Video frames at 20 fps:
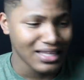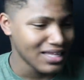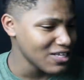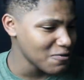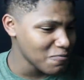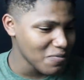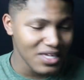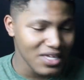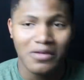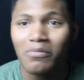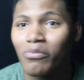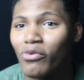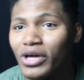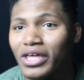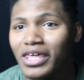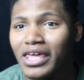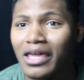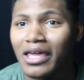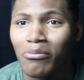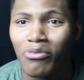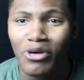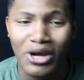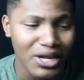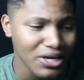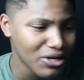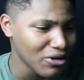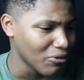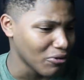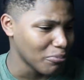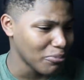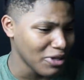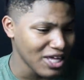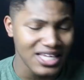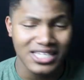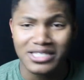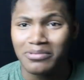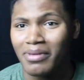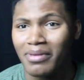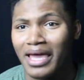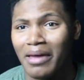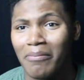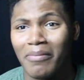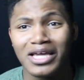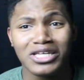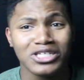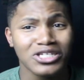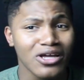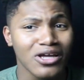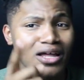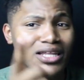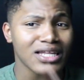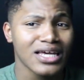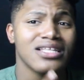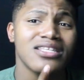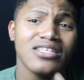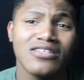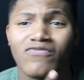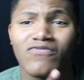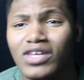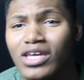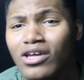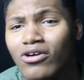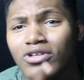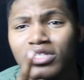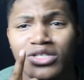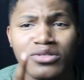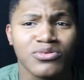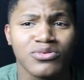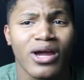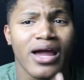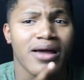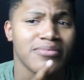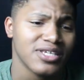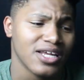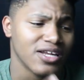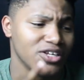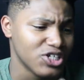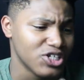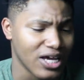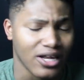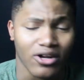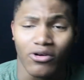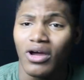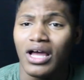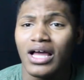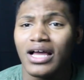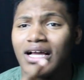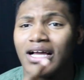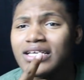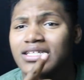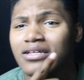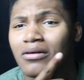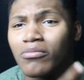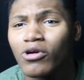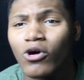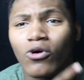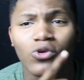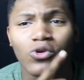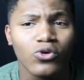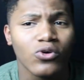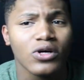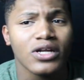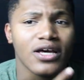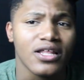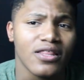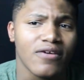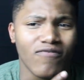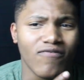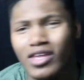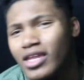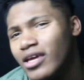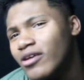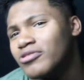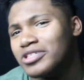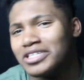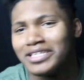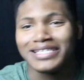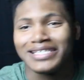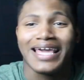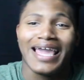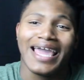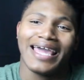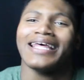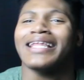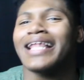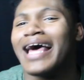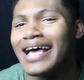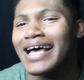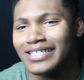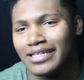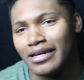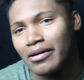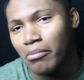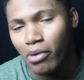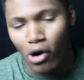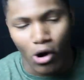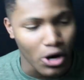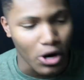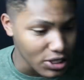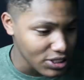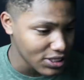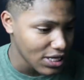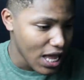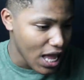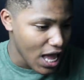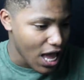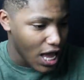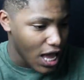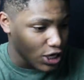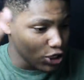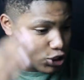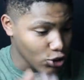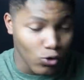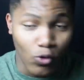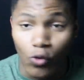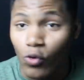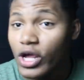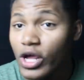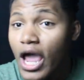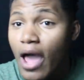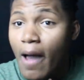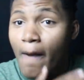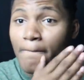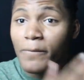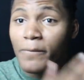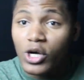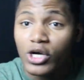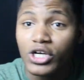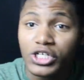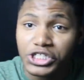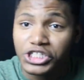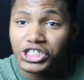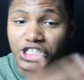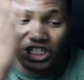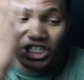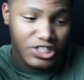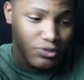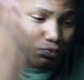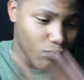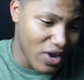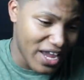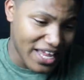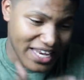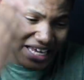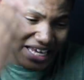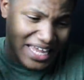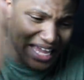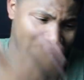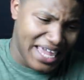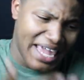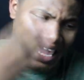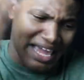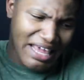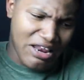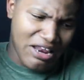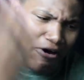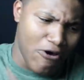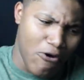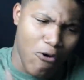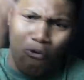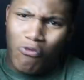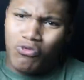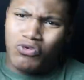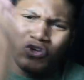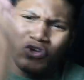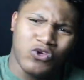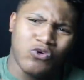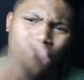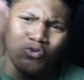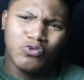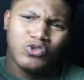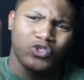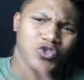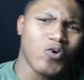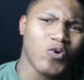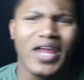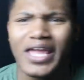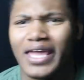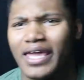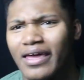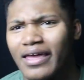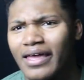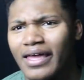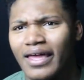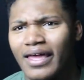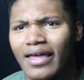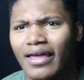It's been your boy King Brando. Peace, man. Make sure y'all like this video and subscribe to the channel because I'm going to do another video just analyzing the bars. Dude, Push just went in on you, Drake.